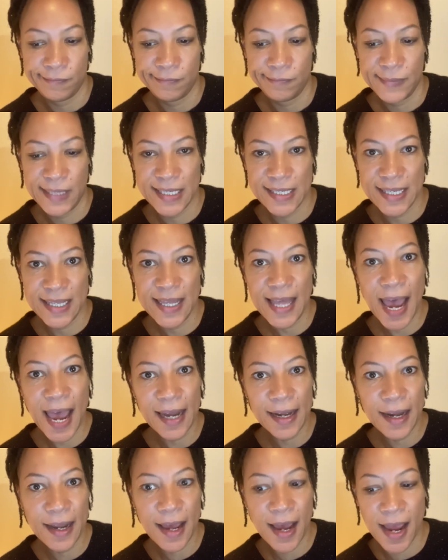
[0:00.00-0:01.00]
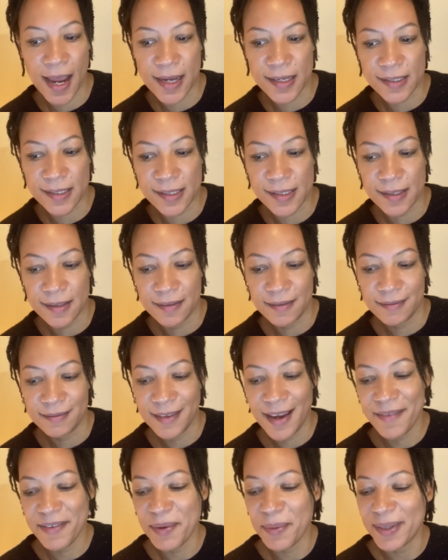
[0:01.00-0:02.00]
Isn't that nice?
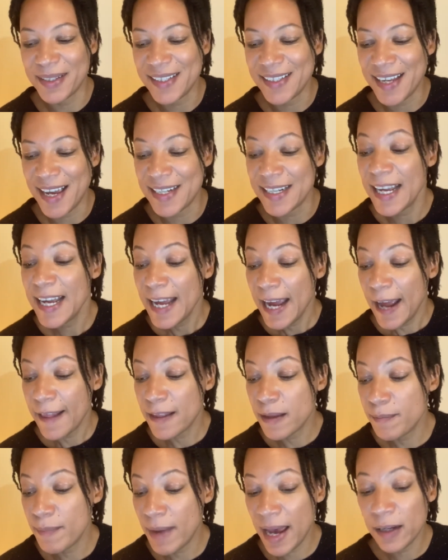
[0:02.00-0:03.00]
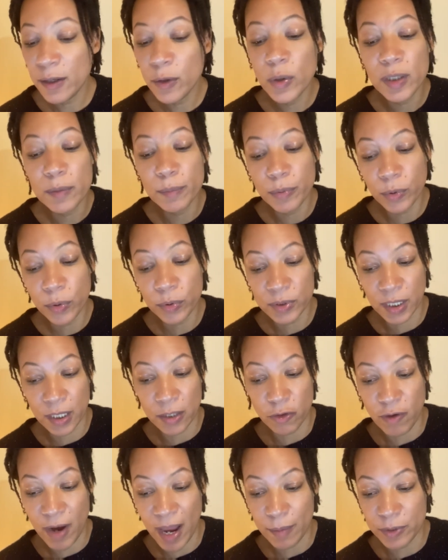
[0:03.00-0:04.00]
everyone said, and the man who had brought the
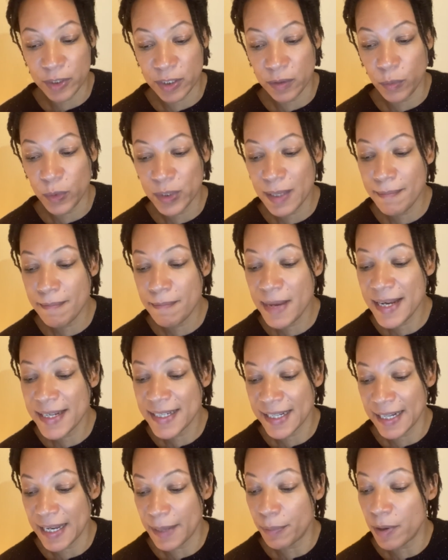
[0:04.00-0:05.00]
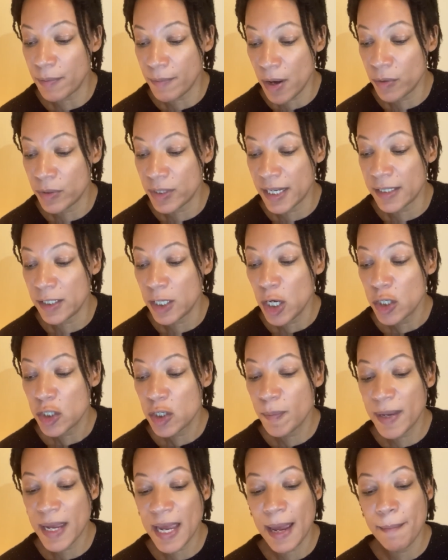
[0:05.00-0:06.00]
contraption was immediately promoted to
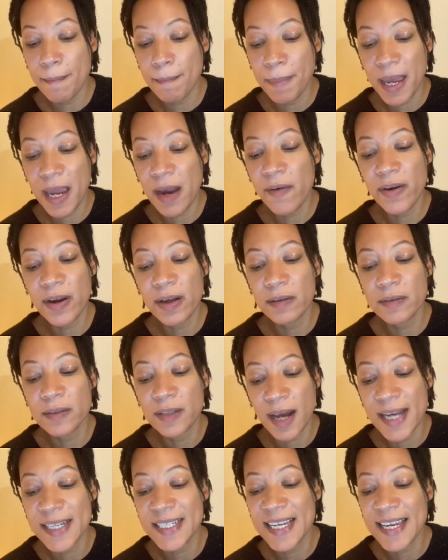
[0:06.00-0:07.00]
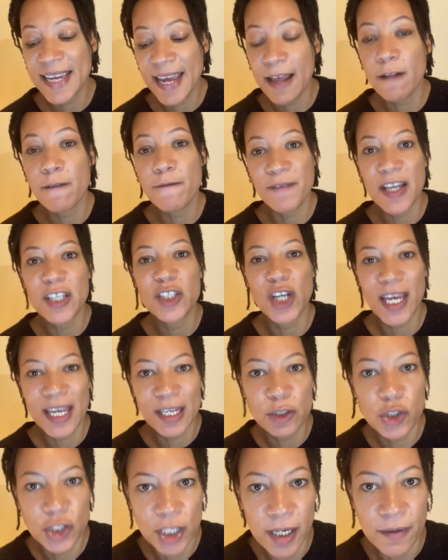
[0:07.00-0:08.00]
be Imperial Nightingale
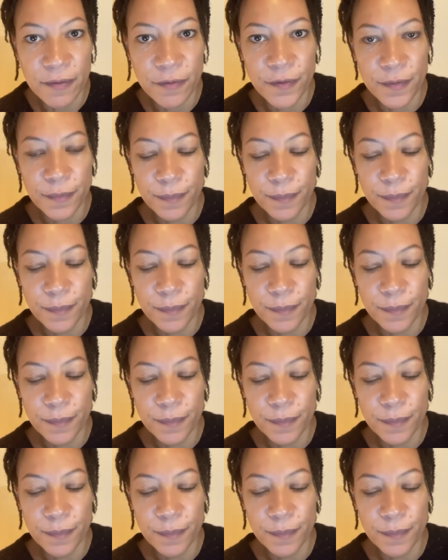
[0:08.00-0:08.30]
Fetcher-in-Chief.